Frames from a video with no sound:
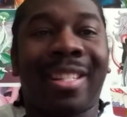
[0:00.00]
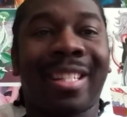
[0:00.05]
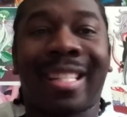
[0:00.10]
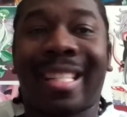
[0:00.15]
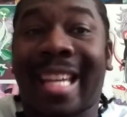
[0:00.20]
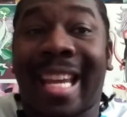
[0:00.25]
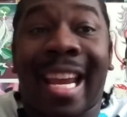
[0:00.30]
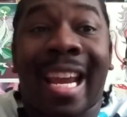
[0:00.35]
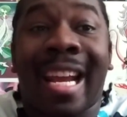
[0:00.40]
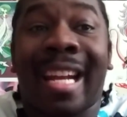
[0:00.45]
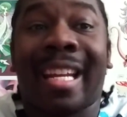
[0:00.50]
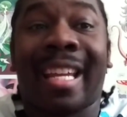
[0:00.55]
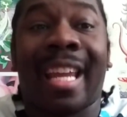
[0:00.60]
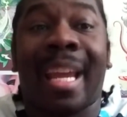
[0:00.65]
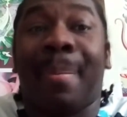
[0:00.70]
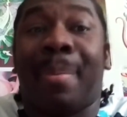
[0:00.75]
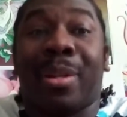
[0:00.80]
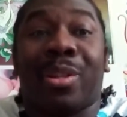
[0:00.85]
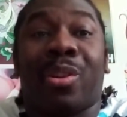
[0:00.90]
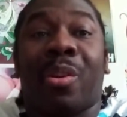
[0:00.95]
just can't
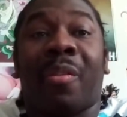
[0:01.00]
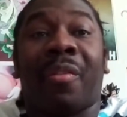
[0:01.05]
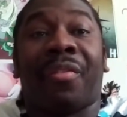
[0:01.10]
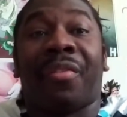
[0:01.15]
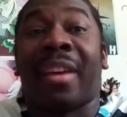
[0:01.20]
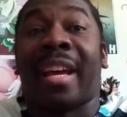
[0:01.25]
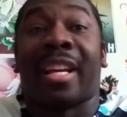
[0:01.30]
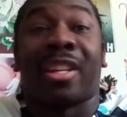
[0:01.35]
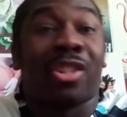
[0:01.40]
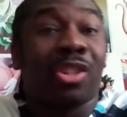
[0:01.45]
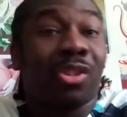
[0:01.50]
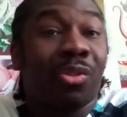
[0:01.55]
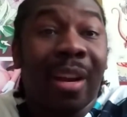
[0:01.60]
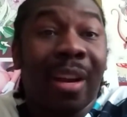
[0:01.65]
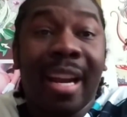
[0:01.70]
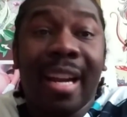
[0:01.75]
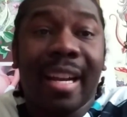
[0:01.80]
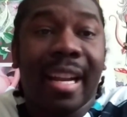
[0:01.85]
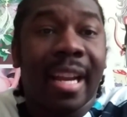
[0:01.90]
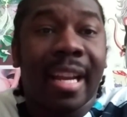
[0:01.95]
keep his own facts
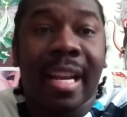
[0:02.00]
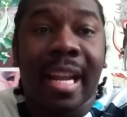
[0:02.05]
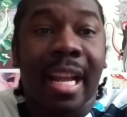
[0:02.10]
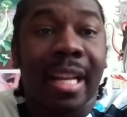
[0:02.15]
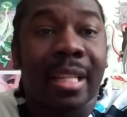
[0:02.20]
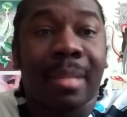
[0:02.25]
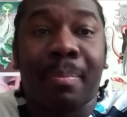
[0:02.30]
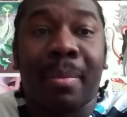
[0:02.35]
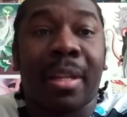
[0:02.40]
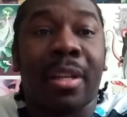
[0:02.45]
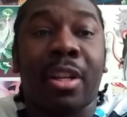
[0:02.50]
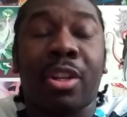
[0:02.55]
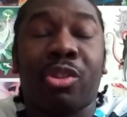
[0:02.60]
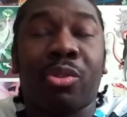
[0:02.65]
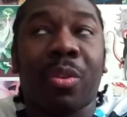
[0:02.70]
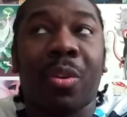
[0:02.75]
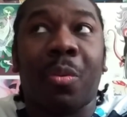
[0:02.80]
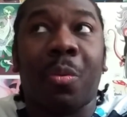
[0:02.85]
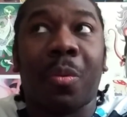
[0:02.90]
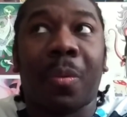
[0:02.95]
straight, and that's been the
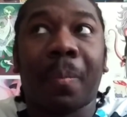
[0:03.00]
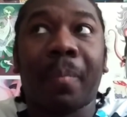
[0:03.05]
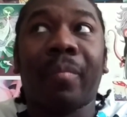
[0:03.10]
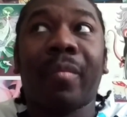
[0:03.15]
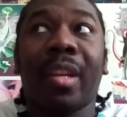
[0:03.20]
truth.